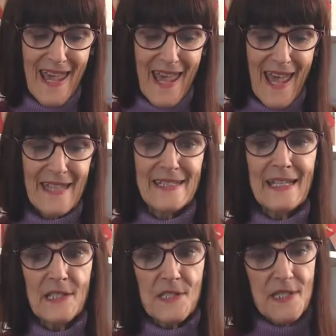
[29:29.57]
And
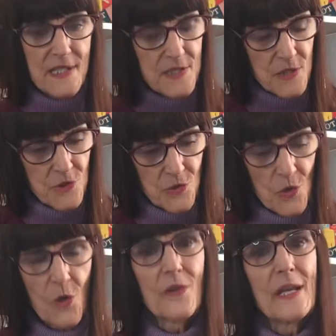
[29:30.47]
yet it's this
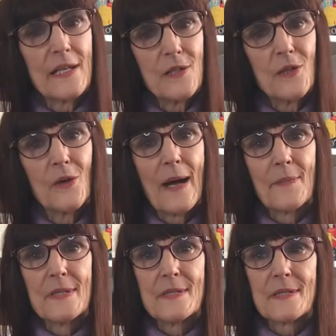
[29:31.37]
control that I know
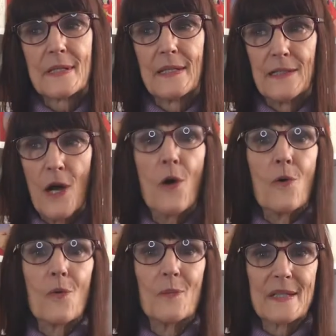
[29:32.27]
happens. And I
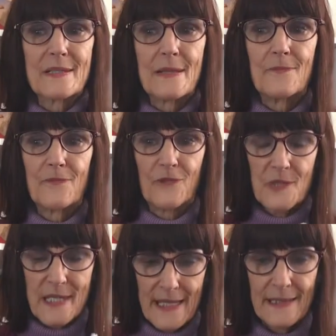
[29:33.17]
know because I'm
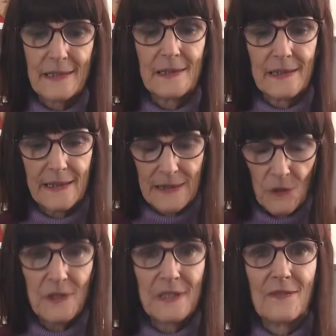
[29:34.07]
first-handedly
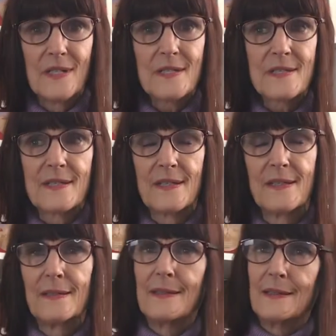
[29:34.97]
guilty of this.
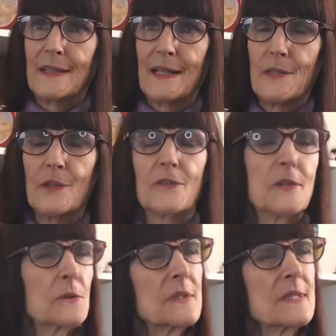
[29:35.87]
I don't know if
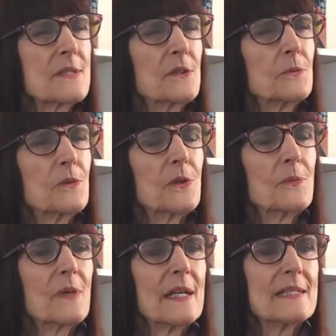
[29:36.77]
guilty is a good word,
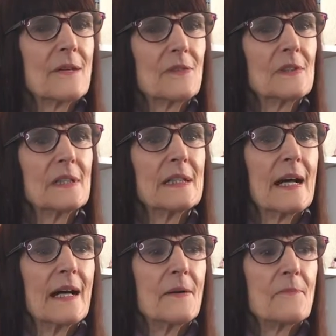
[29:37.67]
but I definitely
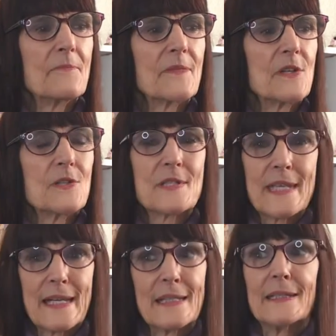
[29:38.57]

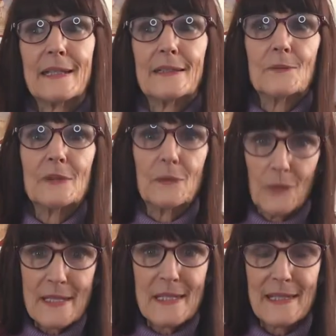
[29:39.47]
understand and
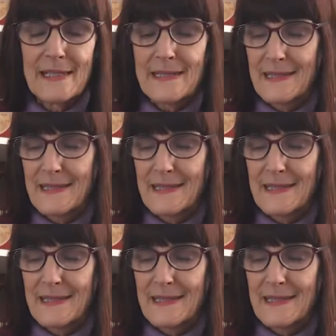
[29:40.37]
resonate.